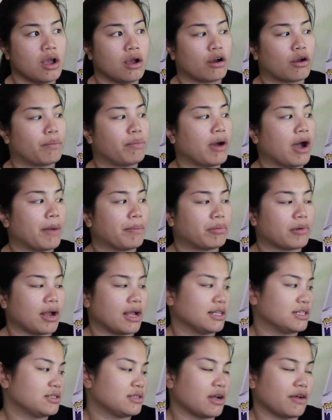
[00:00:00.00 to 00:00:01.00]
Or Pop
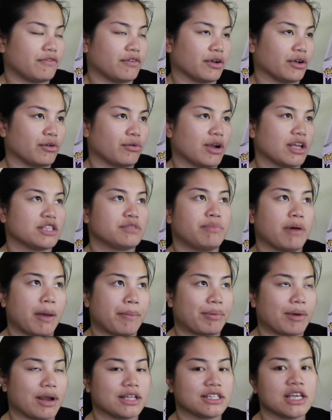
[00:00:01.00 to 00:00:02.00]
Rides, not Funko Rides,
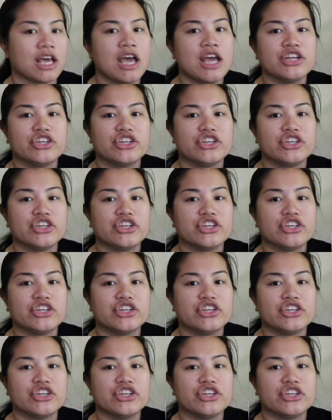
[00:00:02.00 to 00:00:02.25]
Pop Rides.